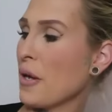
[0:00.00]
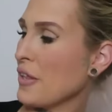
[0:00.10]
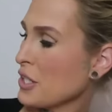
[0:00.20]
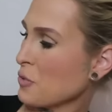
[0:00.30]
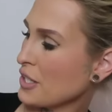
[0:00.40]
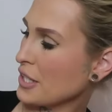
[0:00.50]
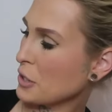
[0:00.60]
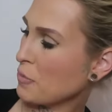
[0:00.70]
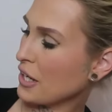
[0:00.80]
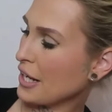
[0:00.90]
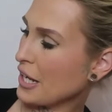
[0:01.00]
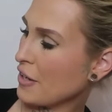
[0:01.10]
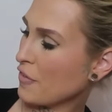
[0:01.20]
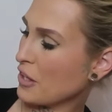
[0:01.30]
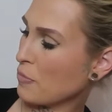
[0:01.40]
and this one says
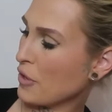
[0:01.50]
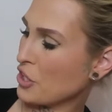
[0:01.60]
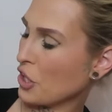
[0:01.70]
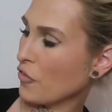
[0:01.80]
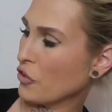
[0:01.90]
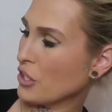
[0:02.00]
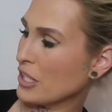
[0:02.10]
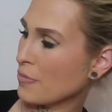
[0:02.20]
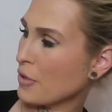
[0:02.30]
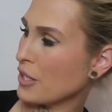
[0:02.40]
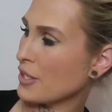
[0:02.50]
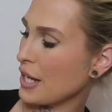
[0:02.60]
"Believe in the magic of Christmas,"